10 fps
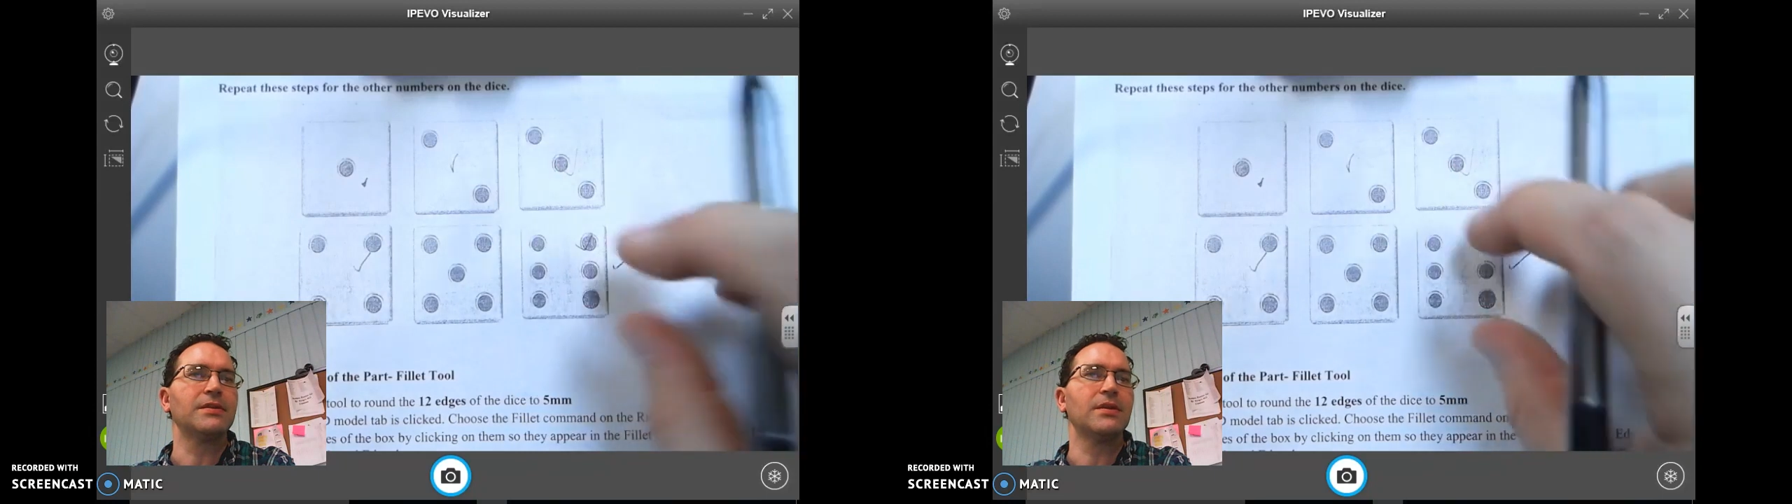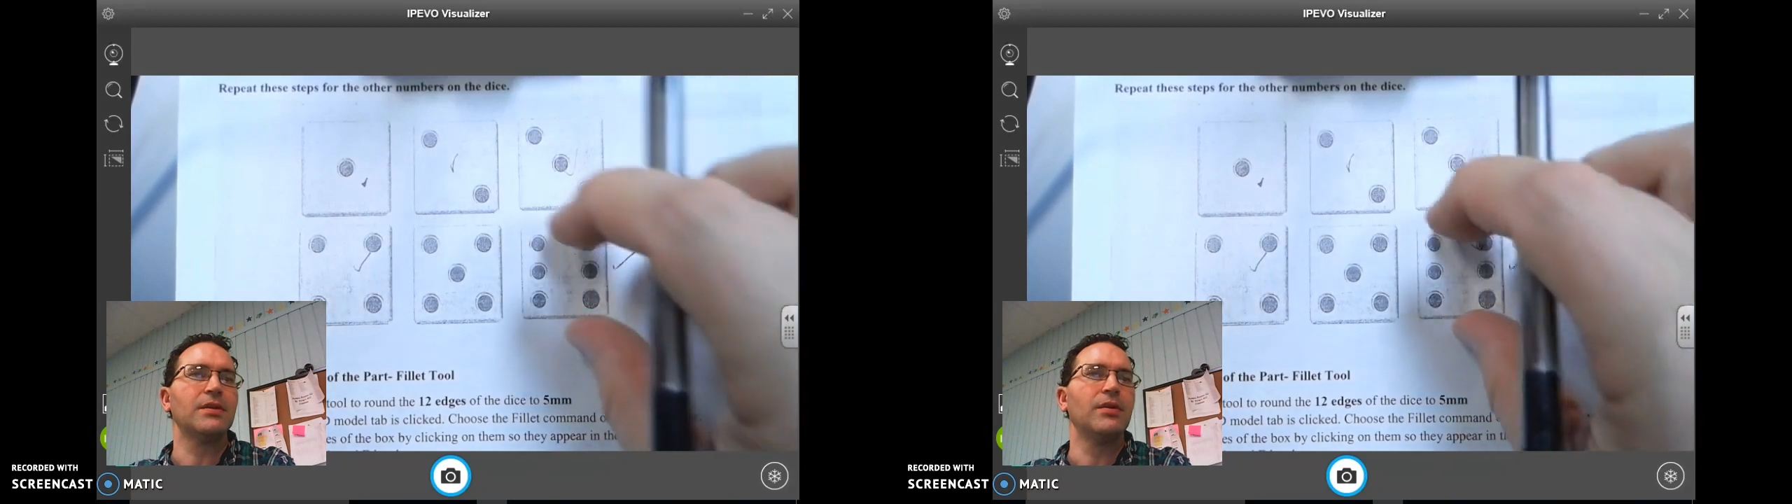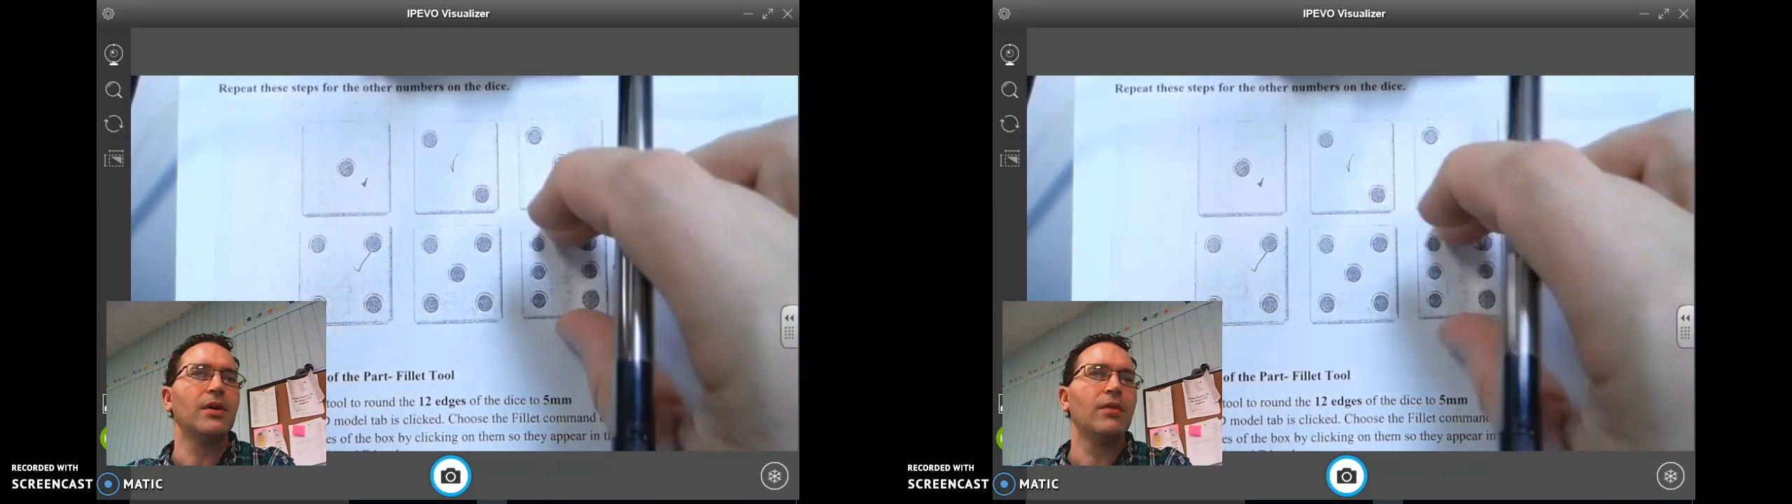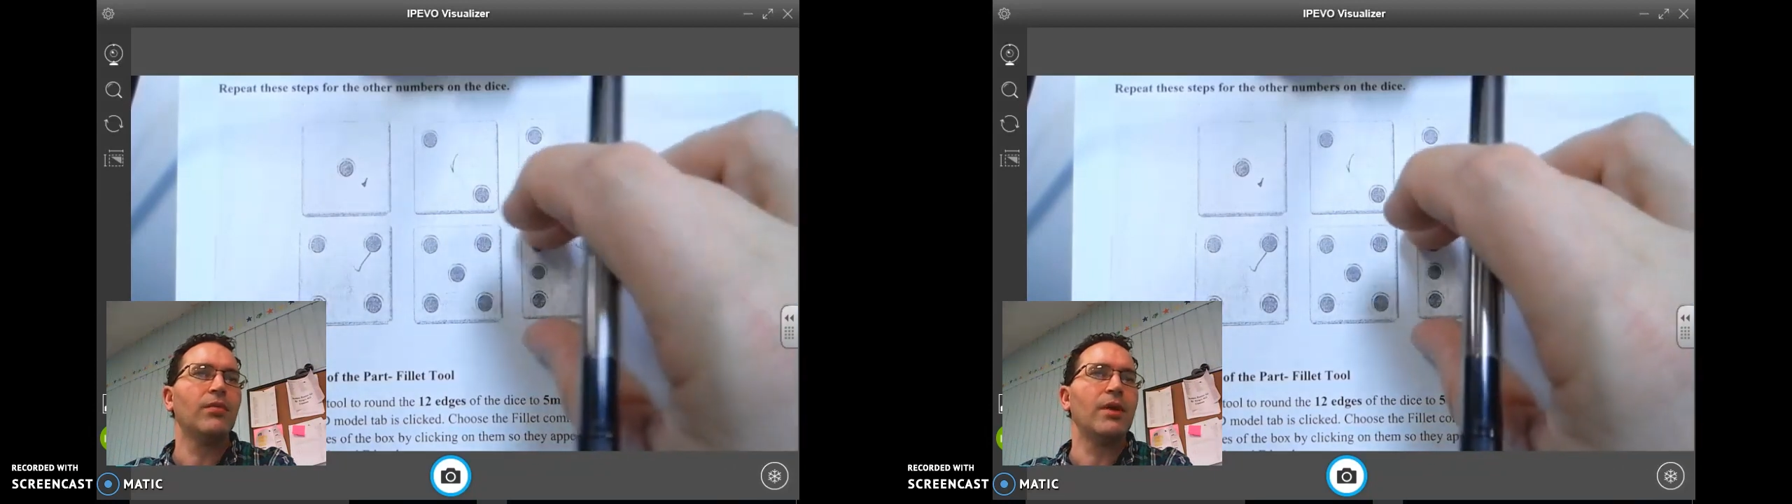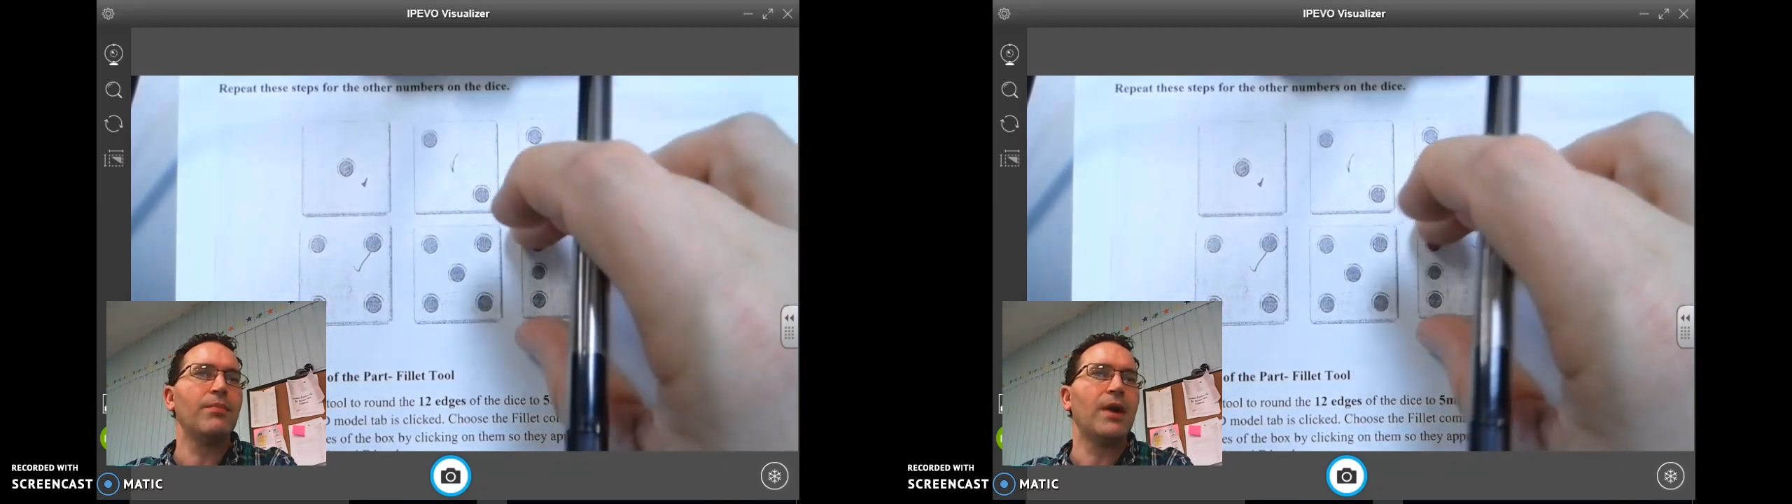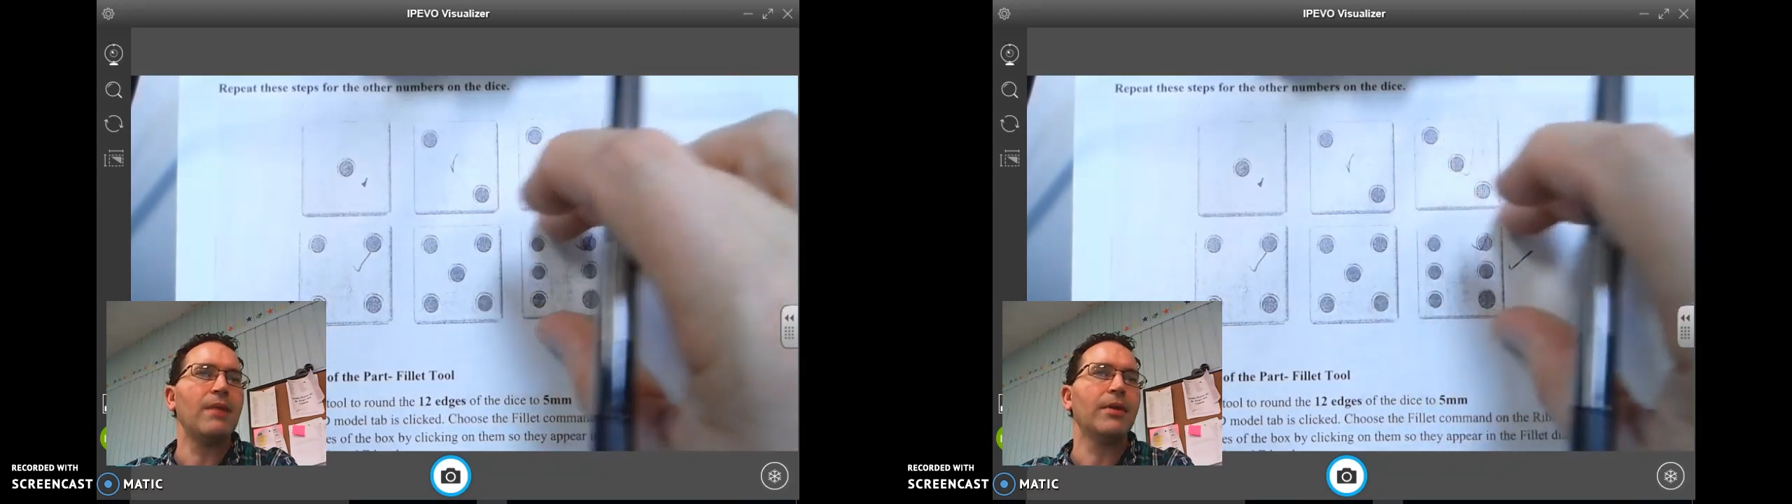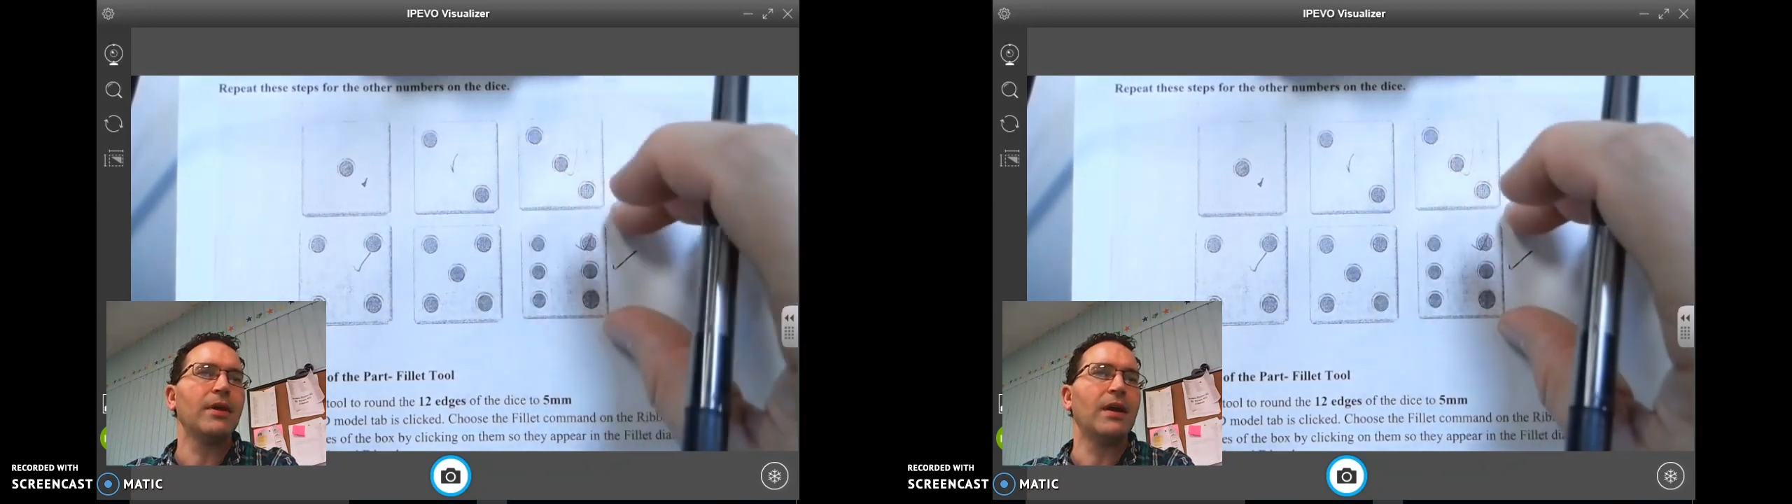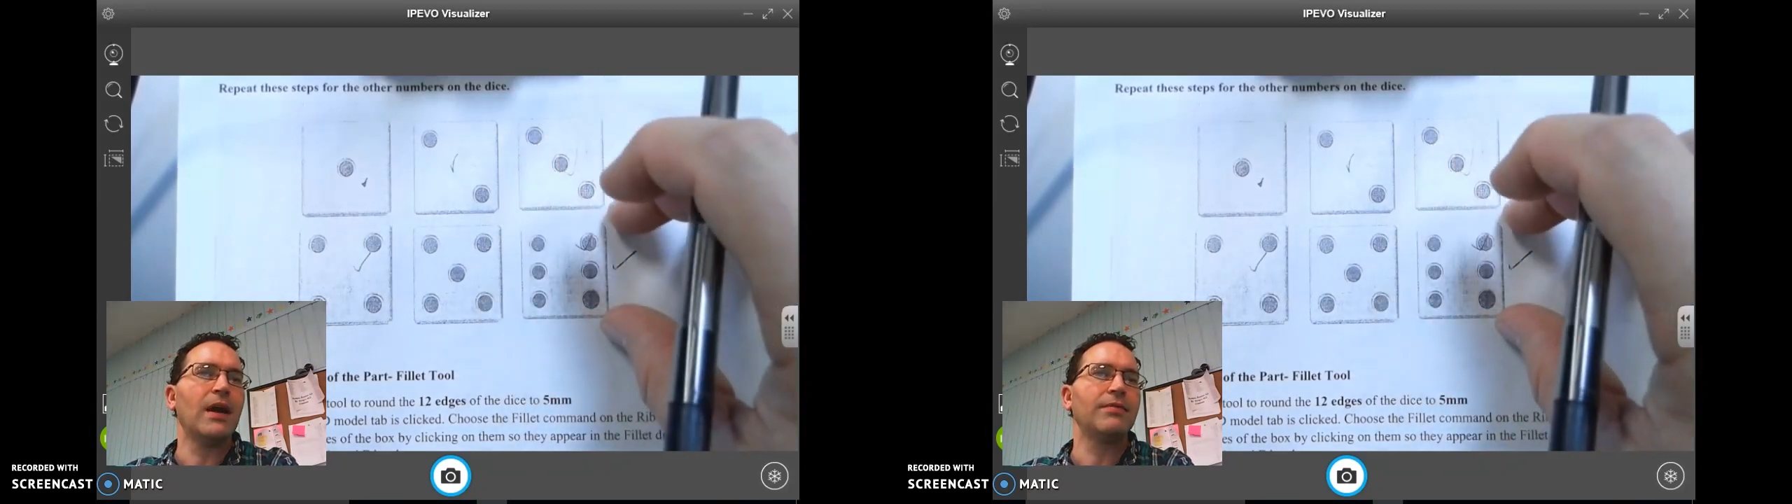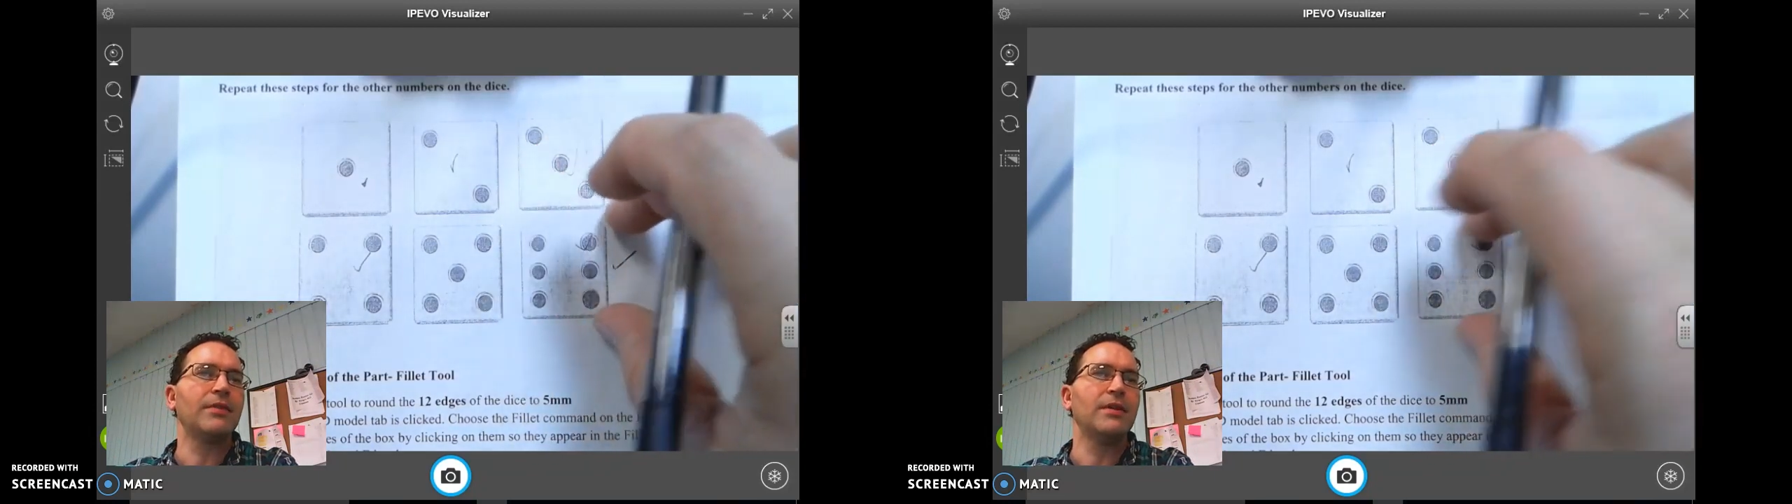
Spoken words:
So what I'm probably going to have to